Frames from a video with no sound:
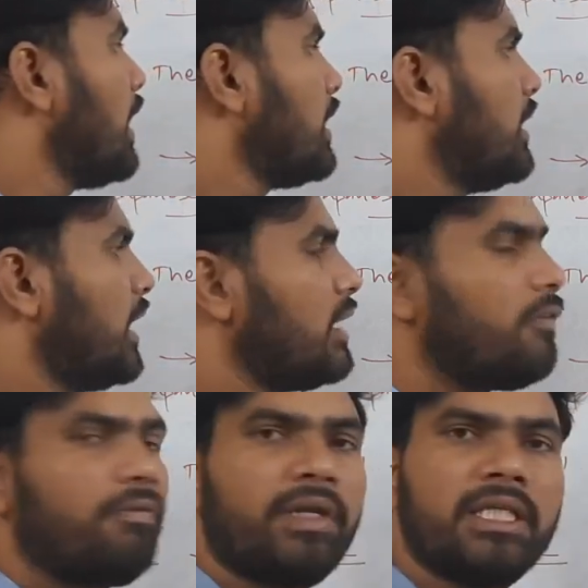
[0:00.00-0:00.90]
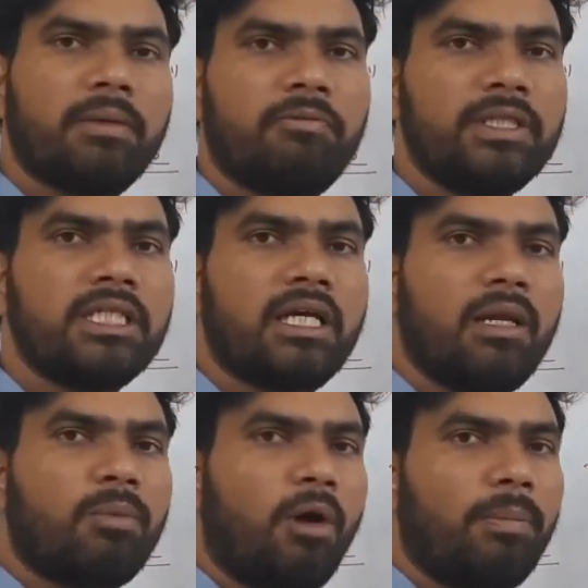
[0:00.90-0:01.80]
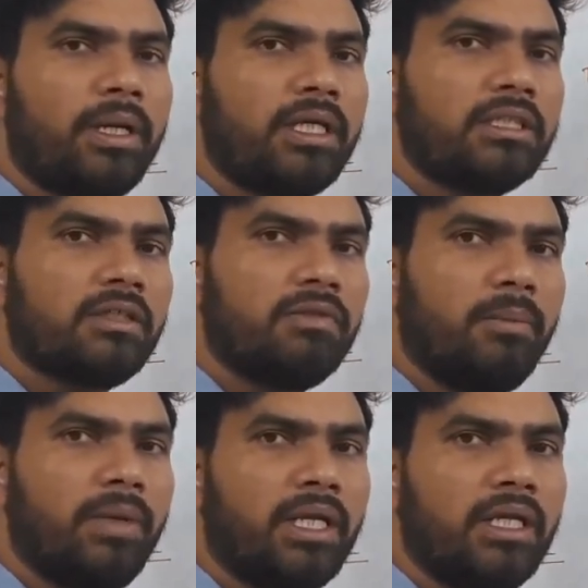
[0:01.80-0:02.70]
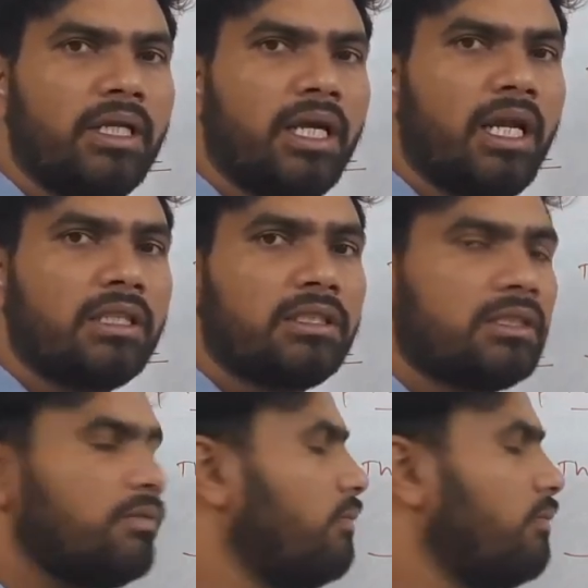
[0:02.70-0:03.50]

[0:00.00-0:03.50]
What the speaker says: then the physical properties of the materials